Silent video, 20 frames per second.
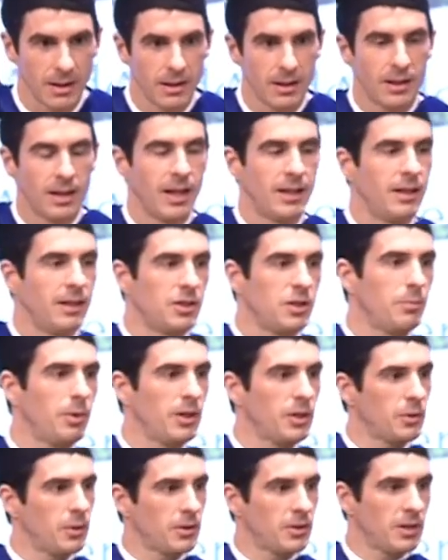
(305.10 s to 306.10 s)
And then she
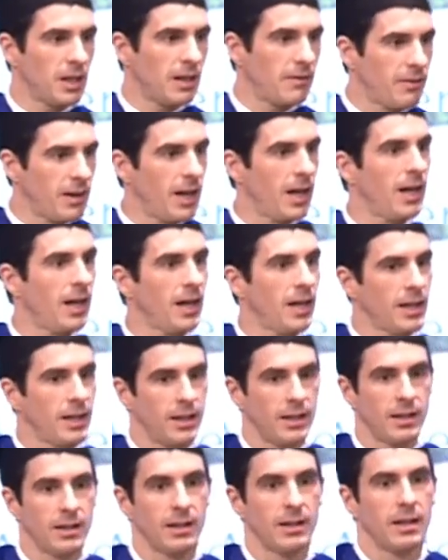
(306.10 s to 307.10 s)
pointed to herself. "I
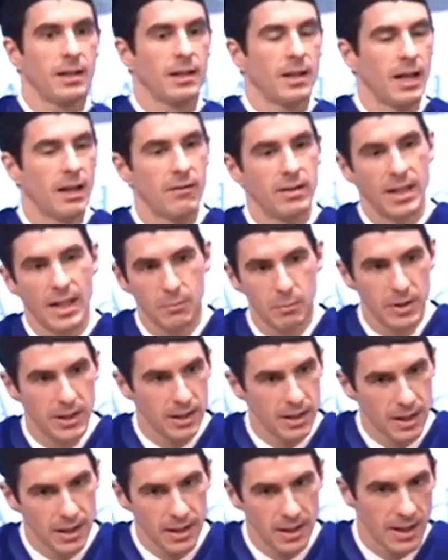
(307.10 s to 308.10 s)
have an
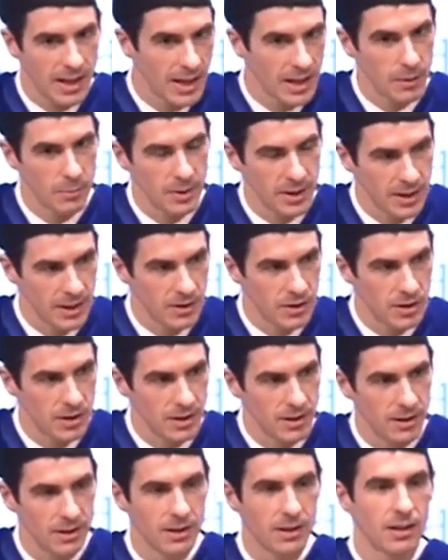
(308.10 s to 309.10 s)
MBA and a
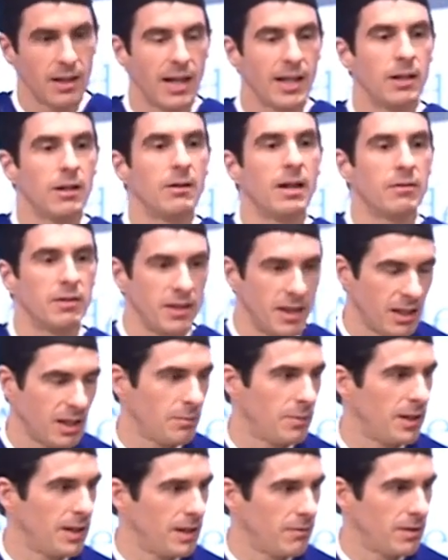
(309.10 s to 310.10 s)
PhD. I know everything
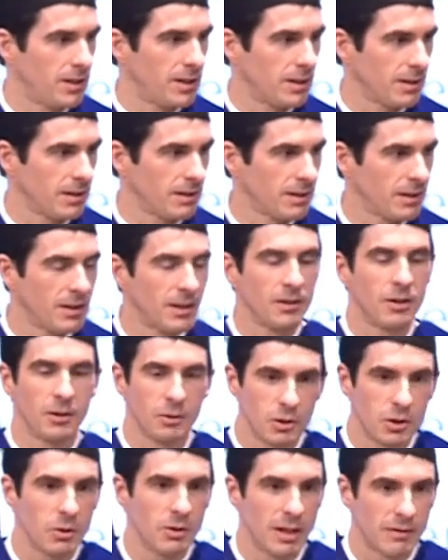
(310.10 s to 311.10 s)
about everything.
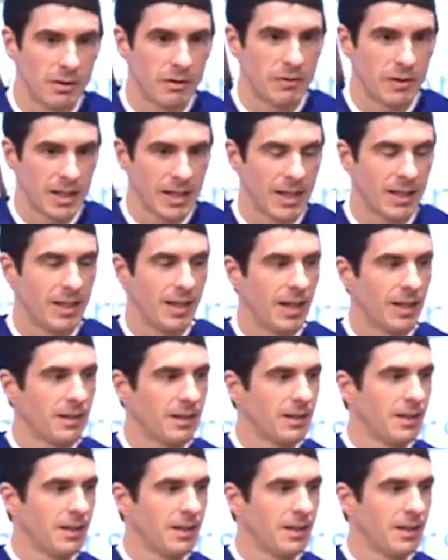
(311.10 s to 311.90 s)
Don't you ever forget that."